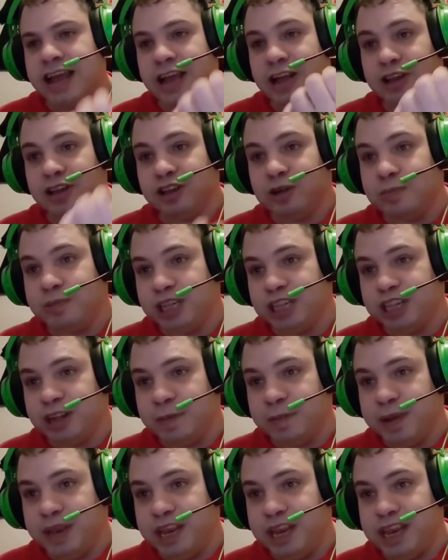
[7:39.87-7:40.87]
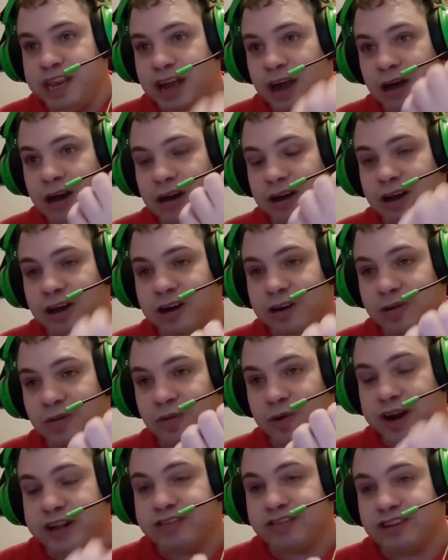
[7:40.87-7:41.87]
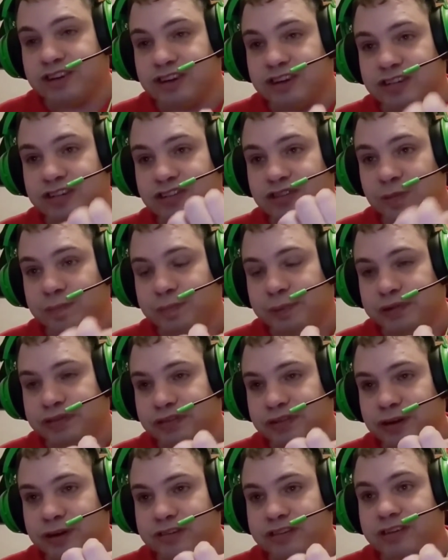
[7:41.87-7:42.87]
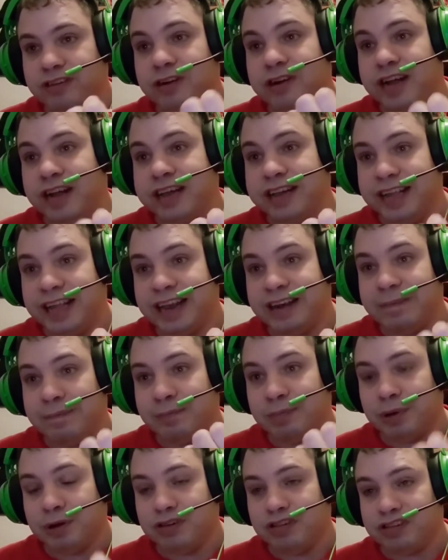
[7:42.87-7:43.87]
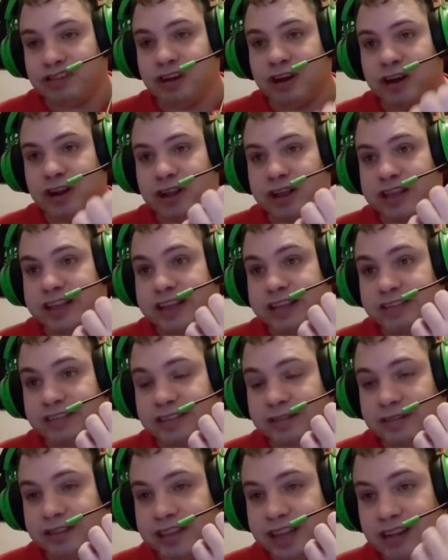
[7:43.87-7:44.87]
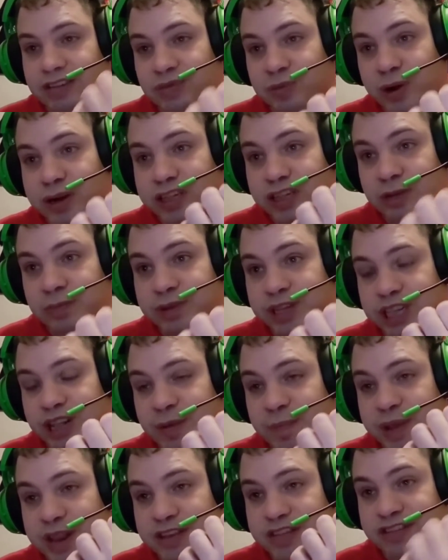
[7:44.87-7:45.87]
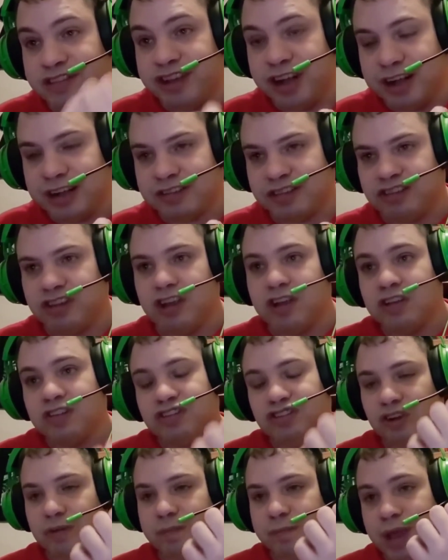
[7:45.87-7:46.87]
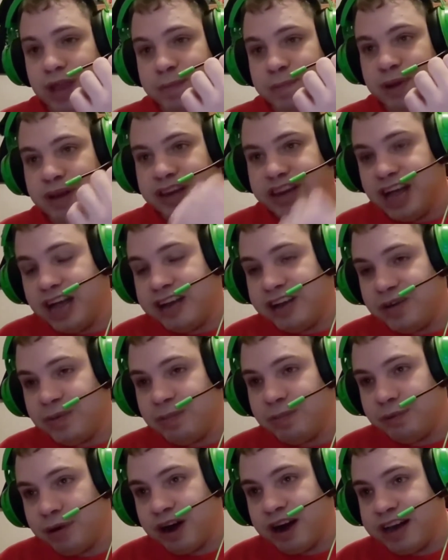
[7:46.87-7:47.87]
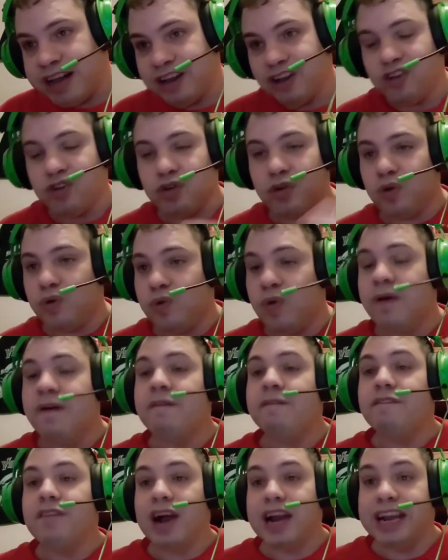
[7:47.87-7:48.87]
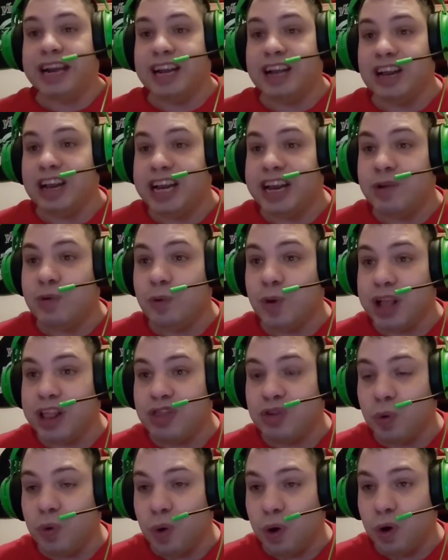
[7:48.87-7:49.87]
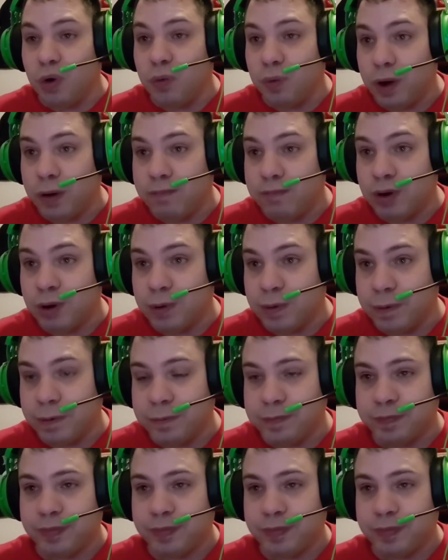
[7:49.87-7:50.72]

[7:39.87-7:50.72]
In WWE, a lot of wrestlers, superstars are not getting pushed. That's why WWE sucks. So maybe Daniel Bryan could finally win the Royal Rumble.